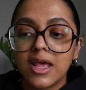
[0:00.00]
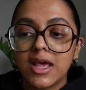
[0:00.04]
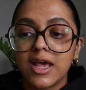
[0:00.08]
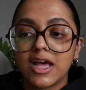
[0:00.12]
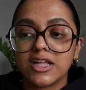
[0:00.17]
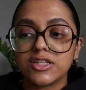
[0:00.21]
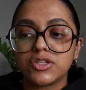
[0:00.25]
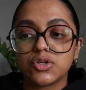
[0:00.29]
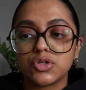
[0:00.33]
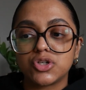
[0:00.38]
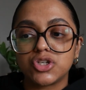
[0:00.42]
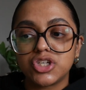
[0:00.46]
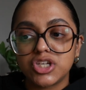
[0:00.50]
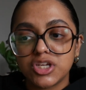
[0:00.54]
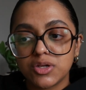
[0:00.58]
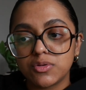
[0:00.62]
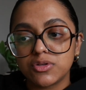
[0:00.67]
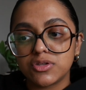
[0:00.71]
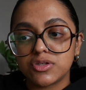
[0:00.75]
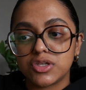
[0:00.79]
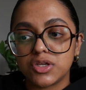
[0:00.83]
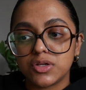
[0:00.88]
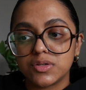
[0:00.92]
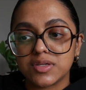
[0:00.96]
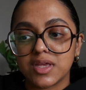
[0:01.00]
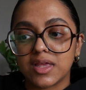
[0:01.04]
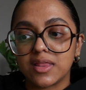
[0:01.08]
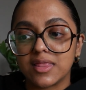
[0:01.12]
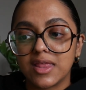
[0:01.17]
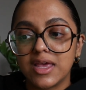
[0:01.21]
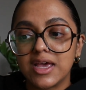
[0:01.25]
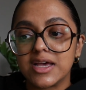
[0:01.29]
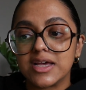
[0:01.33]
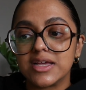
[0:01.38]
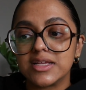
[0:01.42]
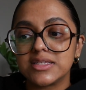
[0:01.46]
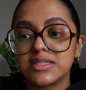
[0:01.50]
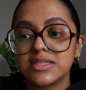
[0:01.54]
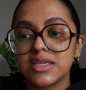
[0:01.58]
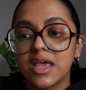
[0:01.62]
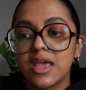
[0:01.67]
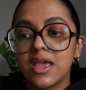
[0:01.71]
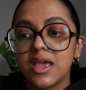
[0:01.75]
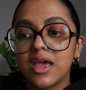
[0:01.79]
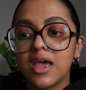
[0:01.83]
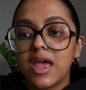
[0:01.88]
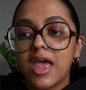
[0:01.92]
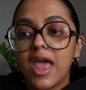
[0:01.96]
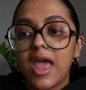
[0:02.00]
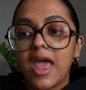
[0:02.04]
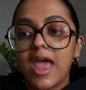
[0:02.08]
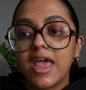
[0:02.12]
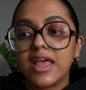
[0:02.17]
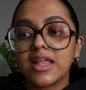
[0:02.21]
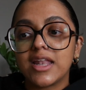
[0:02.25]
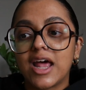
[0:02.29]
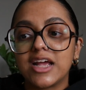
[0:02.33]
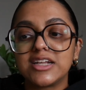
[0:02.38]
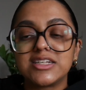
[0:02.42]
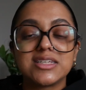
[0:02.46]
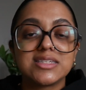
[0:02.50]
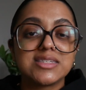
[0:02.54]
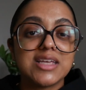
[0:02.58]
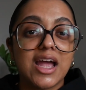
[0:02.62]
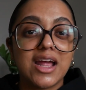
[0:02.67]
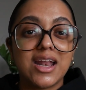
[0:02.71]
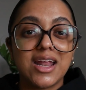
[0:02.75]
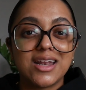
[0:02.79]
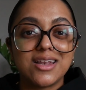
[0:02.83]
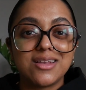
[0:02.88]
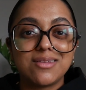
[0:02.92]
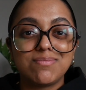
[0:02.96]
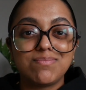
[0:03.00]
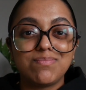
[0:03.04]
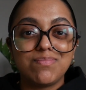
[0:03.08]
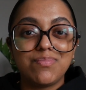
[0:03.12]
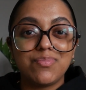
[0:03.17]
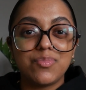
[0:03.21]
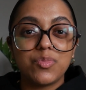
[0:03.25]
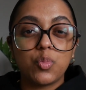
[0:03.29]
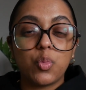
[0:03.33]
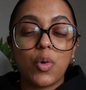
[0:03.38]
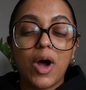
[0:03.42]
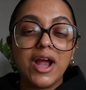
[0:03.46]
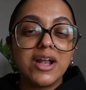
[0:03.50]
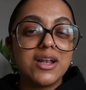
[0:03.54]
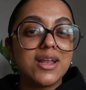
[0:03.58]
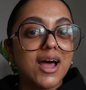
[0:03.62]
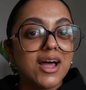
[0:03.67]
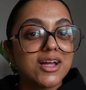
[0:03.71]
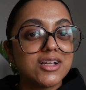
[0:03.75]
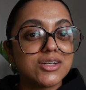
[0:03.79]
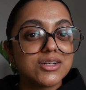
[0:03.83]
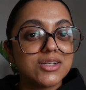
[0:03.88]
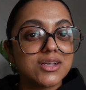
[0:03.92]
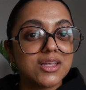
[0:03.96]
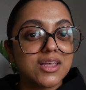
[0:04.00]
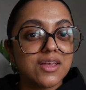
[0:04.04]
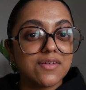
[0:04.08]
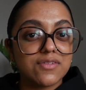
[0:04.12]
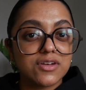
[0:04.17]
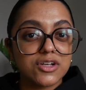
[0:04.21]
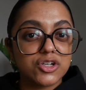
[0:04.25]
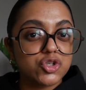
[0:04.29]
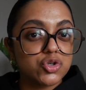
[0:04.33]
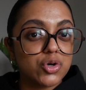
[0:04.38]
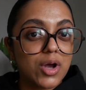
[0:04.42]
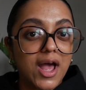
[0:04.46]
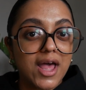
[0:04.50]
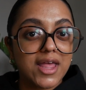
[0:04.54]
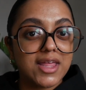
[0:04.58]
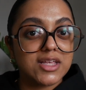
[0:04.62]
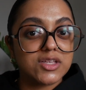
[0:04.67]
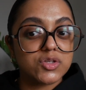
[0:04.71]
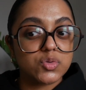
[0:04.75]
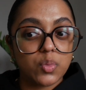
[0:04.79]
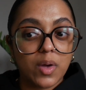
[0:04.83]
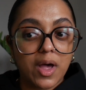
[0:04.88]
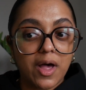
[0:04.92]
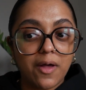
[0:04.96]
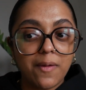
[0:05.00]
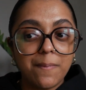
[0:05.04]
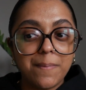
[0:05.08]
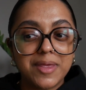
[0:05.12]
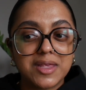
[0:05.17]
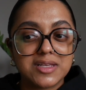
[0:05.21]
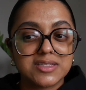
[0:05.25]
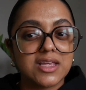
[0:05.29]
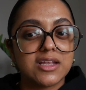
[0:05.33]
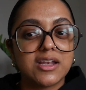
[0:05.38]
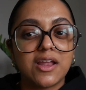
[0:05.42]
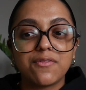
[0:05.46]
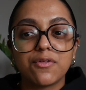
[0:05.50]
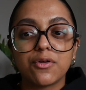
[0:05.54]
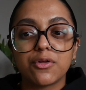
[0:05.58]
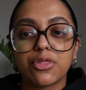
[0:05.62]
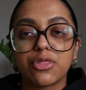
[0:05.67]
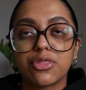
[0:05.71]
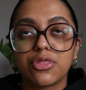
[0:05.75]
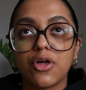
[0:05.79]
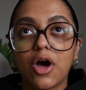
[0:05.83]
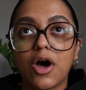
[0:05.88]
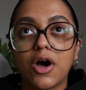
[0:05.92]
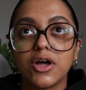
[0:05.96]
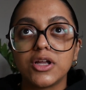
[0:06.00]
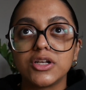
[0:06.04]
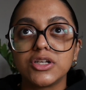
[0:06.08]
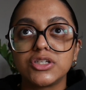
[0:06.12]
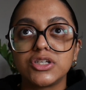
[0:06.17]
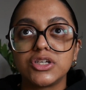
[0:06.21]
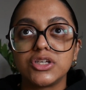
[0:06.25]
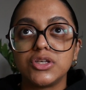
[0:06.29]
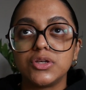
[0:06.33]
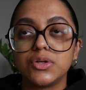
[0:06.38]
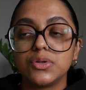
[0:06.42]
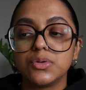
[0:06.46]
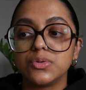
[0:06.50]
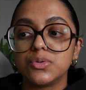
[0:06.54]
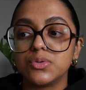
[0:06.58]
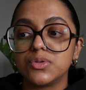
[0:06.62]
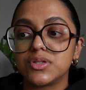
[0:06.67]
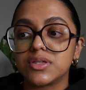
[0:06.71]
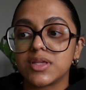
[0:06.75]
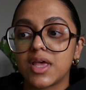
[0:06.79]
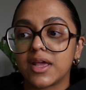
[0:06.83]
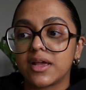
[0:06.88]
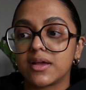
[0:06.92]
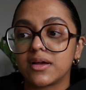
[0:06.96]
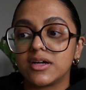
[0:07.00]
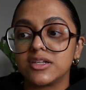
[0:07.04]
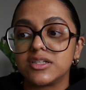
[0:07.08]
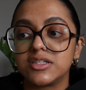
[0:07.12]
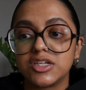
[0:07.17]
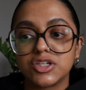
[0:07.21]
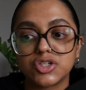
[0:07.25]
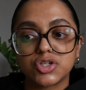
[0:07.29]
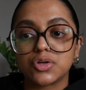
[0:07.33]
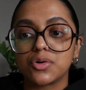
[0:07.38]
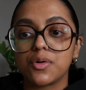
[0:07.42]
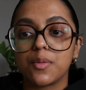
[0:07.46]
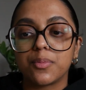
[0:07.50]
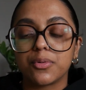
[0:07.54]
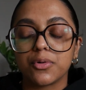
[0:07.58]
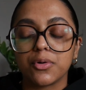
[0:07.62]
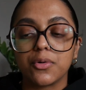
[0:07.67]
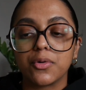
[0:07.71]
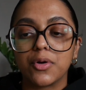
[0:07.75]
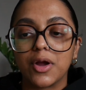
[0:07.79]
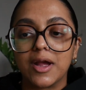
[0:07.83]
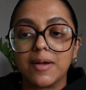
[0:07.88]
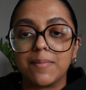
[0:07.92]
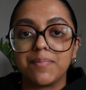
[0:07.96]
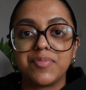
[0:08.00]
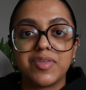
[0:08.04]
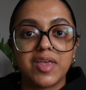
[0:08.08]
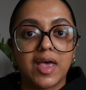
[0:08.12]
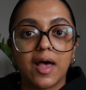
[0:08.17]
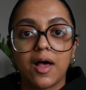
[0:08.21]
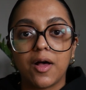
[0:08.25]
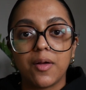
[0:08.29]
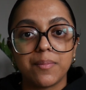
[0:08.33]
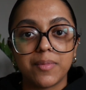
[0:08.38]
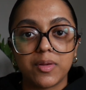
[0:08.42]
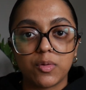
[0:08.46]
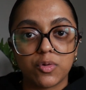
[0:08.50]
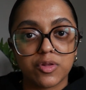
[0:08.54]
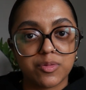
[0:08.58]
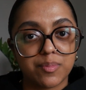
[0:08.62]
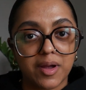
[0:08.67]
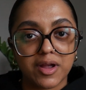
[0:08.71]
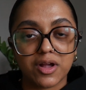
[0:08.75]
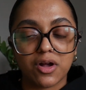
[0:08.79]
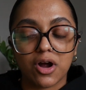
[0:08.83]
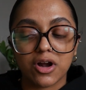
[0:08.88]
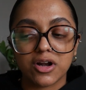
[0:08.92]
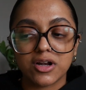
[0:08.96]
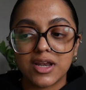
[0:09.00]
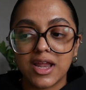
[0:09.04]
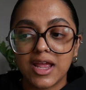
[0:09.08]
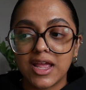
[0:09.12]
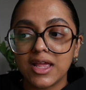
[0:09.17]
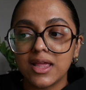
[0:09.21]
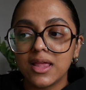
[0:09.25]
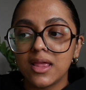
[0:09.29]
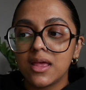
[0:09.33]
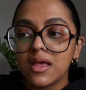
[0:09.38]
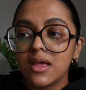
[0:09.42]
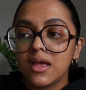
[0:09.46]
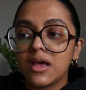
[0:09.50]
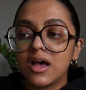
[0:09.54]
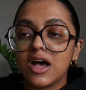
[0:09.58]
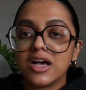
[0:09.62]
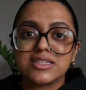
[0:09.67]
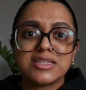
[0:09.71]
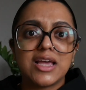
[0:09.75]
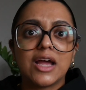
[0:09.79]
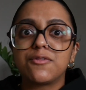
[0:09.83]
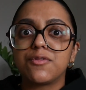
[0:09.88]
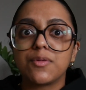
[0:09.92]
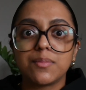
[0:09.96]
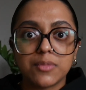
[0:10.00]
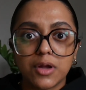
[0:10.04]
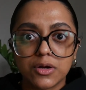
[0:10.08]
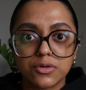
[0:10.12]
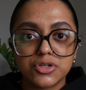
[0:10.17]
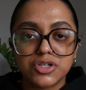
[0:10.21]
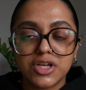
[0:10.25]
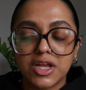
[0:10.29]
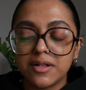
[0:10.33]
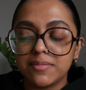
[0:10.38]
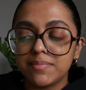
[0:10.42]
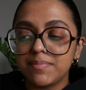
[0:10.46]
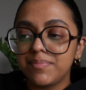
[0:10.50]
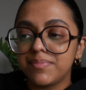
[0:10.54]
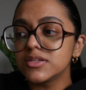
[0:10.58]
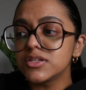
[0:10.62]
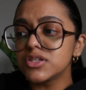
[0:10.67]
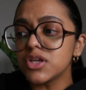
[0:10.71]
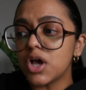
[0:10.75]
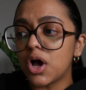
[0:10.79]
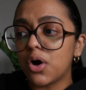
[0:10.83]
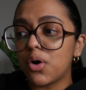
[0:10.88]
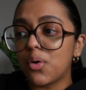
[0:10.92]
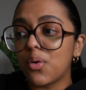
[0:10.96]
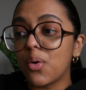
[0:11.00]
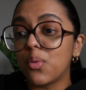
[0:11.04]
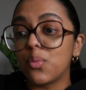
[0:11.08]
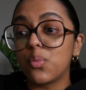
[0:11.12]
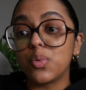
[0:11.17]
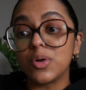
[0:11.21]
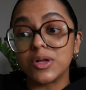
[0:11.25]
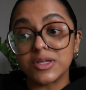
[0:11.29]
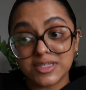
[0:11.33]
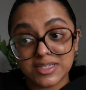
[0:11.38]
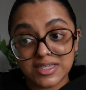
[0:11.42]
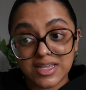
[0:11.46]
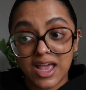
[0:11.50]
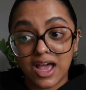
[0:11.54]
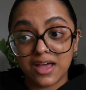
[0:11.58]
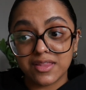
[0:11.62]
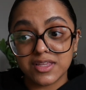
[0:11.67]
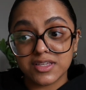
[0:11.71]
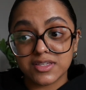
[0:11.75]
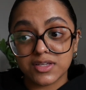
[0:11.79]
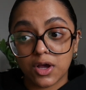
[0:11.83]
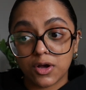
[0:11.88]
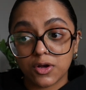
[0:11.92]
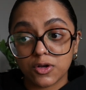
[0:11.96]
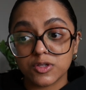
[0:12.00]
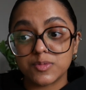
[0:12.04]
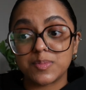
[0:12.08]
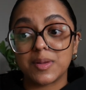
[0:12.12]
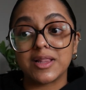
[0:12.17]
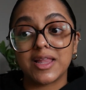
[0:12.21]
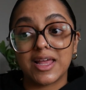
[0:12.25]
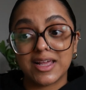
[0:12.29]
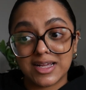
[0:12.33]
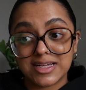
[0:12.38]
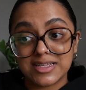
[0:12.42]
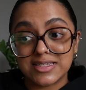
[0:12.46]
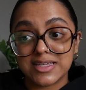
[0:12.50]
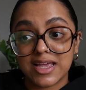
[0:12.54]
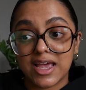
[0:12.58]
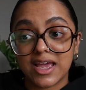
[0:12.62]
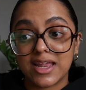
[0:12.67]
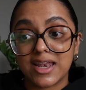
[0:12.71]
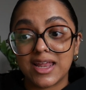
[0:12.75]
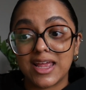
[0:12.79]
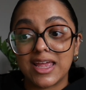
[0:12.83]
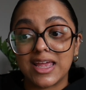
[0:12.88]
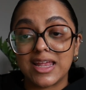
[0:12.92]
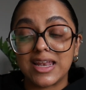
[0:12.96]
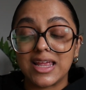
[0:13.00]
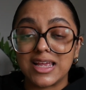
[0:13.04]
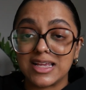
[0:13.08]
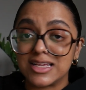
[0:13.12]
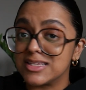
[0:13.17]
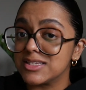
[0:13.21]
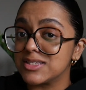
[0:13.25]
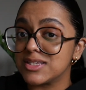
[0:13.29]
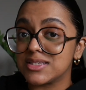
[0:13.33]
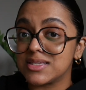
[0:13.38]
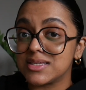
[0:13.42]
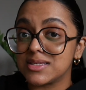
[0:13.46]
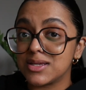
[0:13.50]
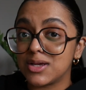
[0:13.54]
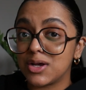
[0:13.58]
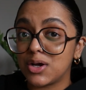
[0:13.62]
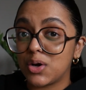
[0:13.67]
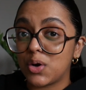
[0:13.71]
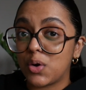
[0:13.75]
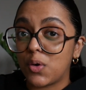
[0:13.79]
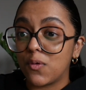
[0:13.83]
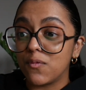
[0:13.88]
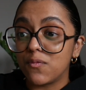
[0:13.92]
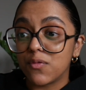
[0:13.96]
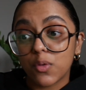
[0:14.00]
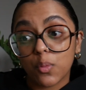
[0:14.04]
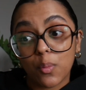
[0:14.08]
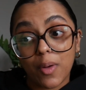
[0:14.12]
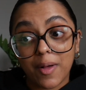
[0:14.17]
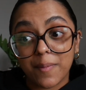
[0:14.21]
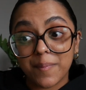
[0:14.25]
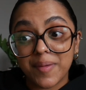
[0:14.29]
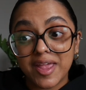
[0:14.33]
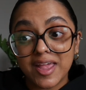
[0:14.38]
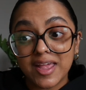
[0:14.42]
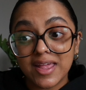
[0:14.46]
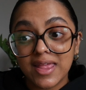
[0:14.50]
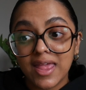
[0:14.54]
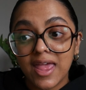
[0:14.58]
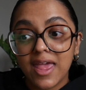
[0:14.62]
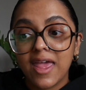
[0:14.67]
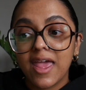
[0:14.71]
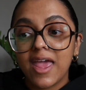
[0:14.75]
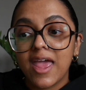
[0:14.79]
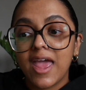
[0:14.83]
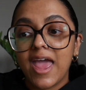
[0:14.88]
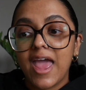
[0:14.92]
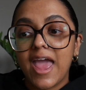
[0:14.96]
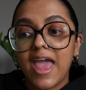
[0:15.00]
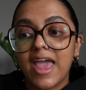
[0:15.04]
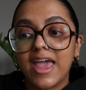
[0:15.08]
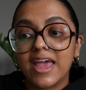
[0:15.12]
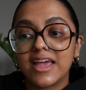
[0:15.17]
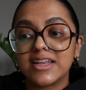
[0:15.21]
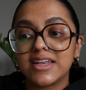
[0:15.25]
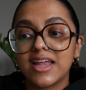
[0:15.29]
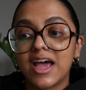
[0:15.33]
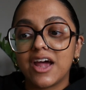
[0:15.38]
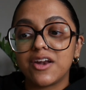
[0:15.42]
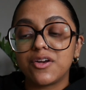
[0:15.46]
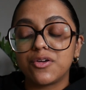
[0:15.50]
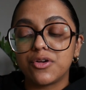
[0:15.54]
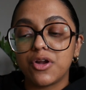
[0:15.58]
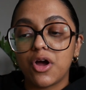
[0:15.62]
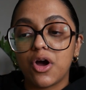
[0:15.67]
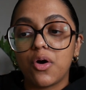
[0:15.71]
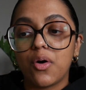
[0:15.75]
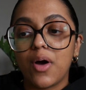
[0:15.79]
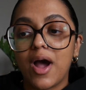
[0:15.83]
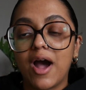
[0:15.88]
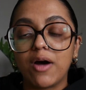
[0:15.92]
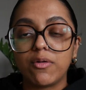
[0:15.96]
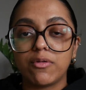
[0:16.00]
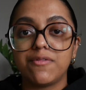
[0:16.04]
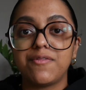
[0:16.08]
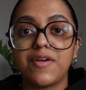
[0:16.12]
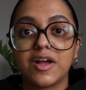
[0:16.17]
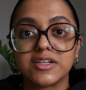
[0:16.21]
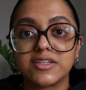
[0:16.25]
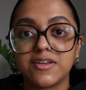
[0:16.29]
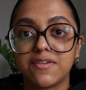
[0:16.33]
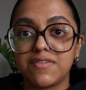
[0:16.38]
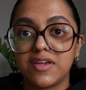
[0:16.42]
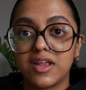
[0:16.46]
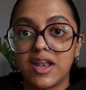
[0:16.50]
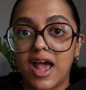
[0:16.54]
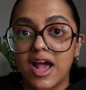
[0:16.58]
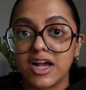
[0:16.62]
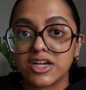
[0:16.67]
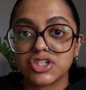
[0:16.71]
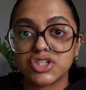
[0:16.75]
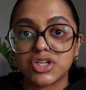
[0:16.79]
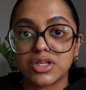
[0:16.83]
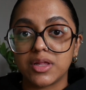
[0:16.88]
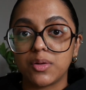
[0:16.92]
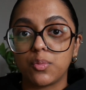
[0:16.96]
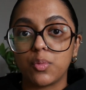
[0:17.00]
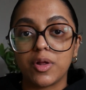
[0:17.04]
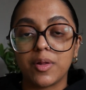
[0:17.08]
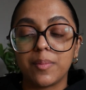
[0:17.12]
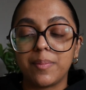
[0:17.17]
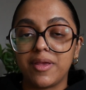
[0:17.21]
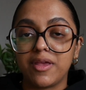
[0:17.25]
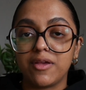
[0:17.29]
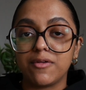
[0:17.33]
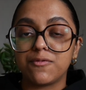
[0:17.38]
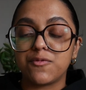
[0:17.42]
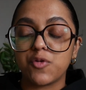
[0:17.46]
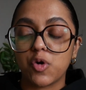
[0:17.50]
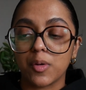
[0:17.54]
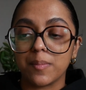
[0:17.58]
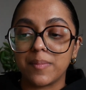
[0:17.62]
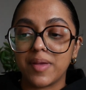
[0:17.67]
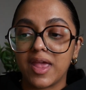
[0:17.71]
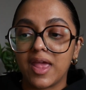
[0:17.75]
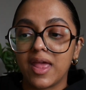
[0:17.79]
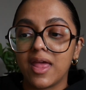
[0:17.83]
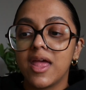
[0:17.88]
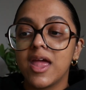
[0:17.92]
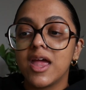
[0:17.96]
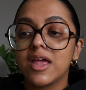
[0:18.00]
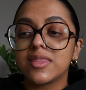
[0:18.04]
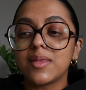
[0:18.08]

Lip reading: and so she was using this, and I decided, why not give it a try as well? Because I never thought to use like a digital program to help me with my gardening, aside from Notion. So we'll see how this goes, but like I said, it is overwhelming, and I don't know how effective it actually will be for me.